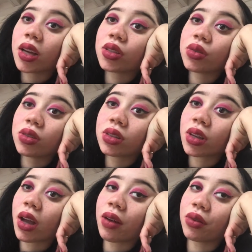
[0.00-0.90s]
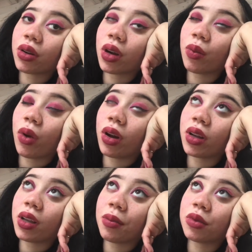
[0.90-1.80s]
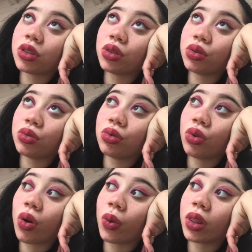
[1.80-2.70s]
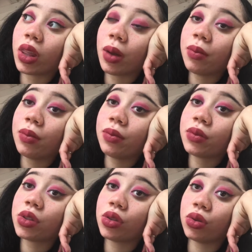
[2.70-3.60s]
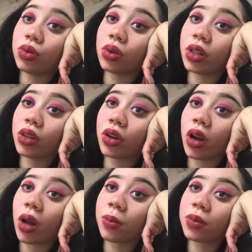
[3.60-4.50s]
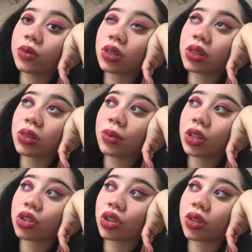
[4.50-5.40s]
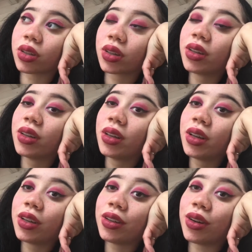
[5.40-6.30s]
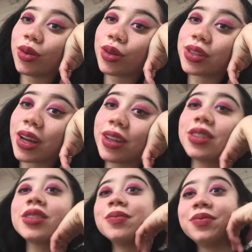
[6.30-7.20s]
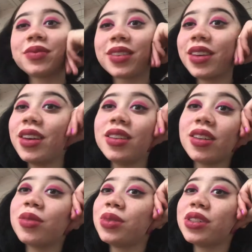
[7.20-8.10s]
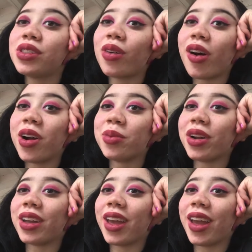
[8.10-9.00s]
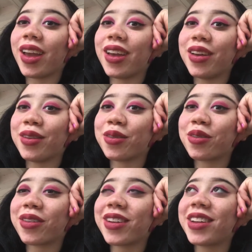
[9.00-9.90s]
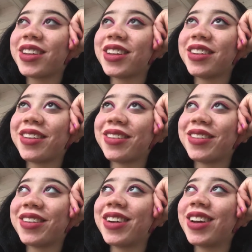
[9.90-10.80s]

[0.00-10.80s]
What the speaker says: as soon as I have her, I want him to go with them to clean her up just to make sure, you know, because that'd be so heartbreaking if, you know,